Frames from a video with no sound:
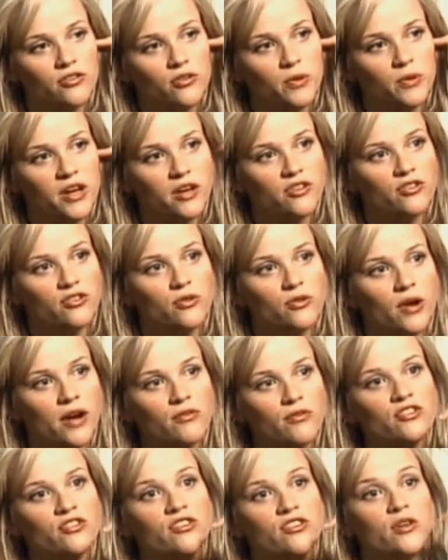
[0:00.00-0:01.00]
So we had to do
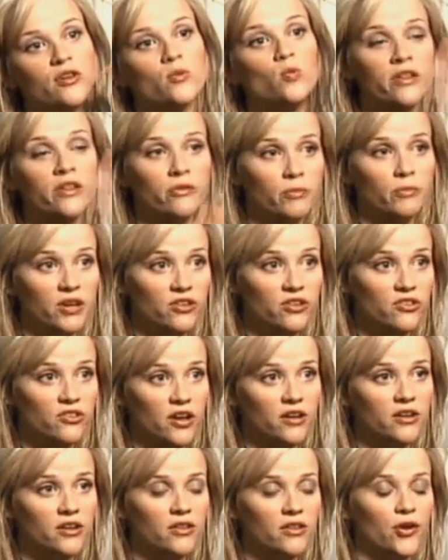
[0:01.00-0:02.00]
every scene with me
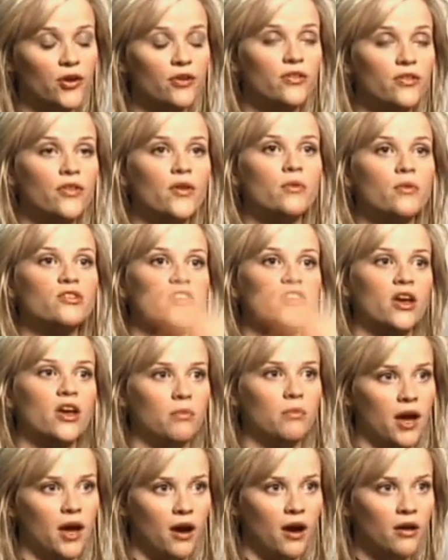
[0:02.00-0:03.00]
standing there, and then they would
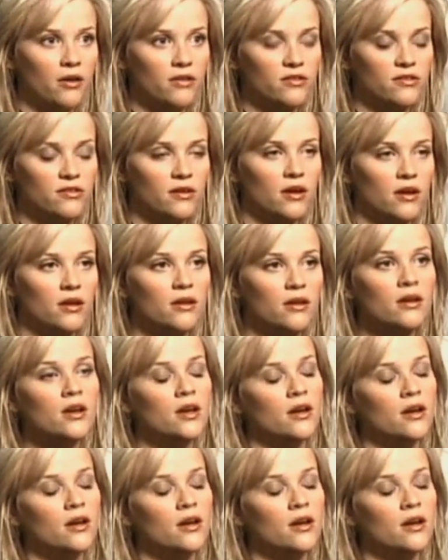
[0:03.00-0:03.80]
take me out of the scene,